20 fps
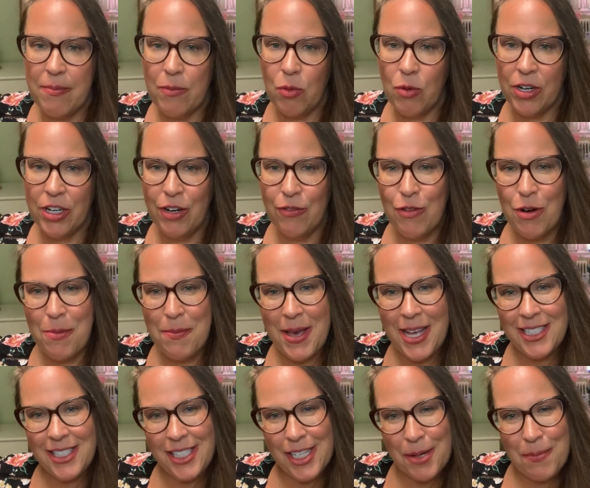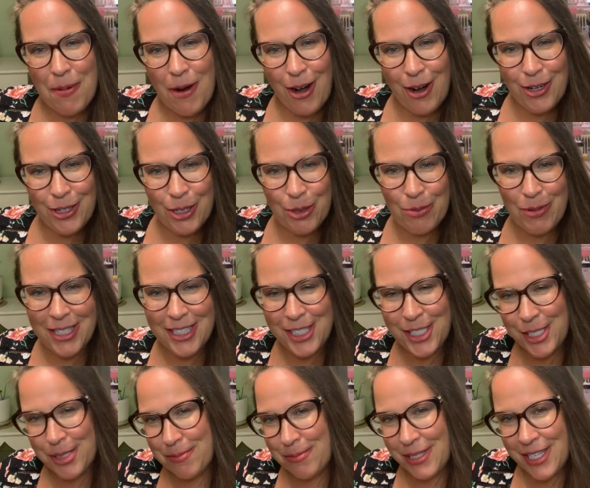or your romantic partner
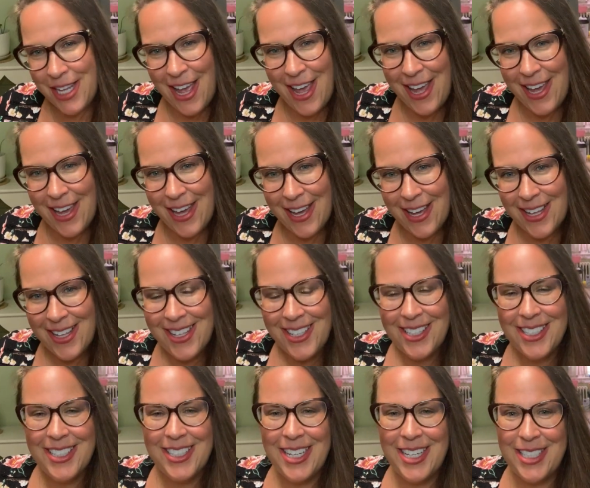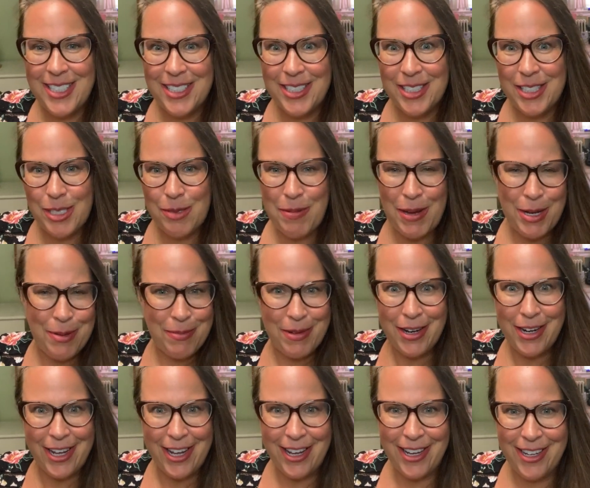wants to play and spend
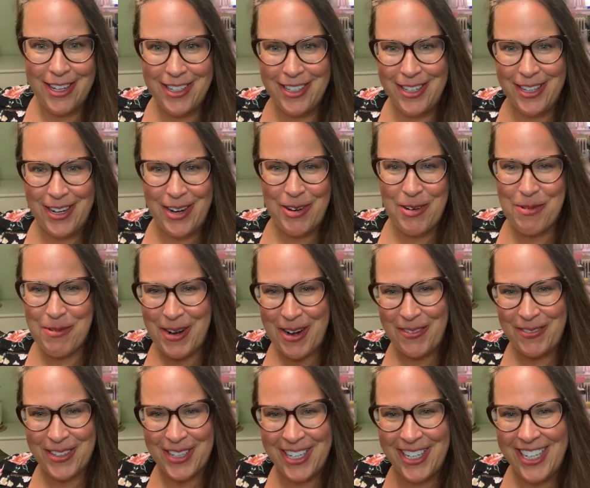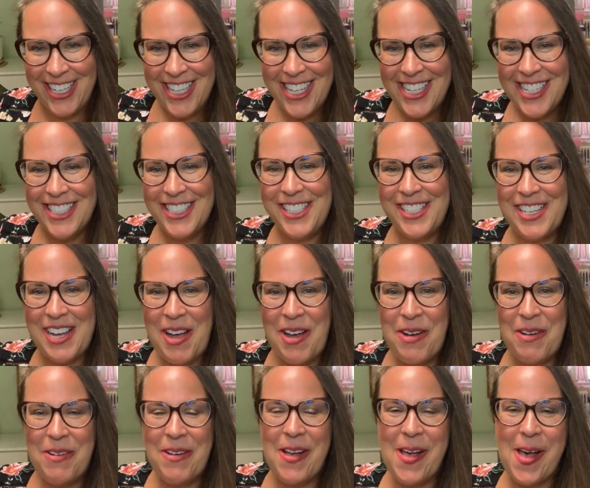money, or whatever.
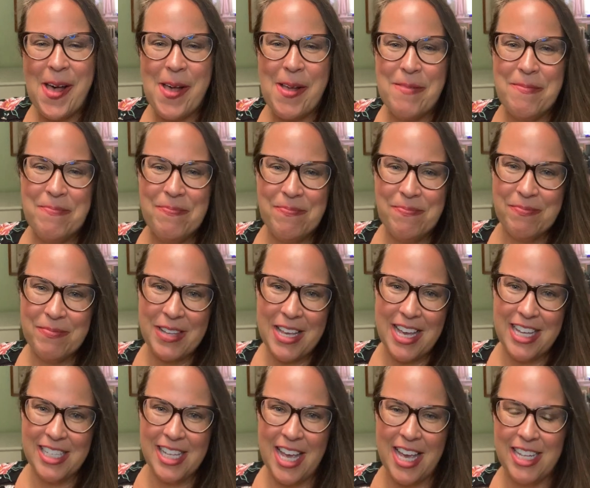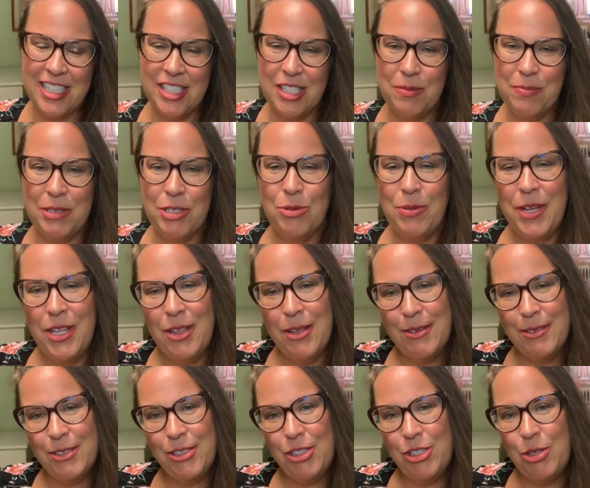So it's between
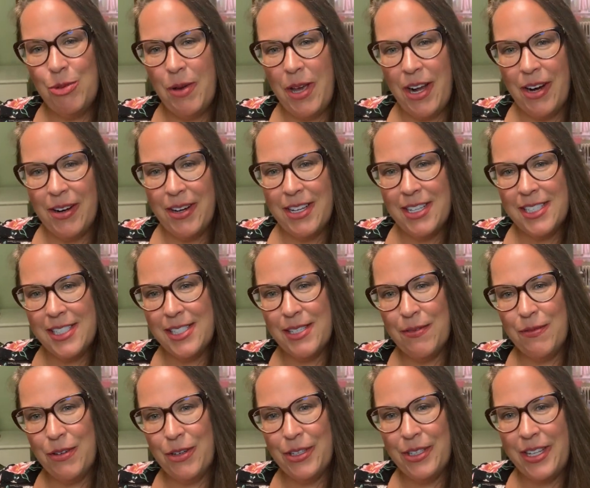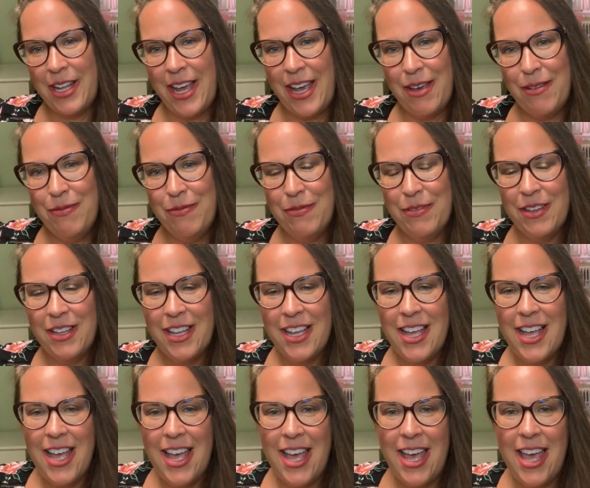those two areas of your life.
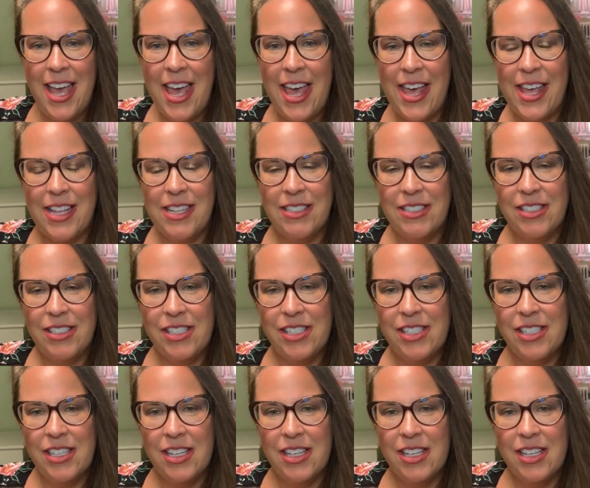And,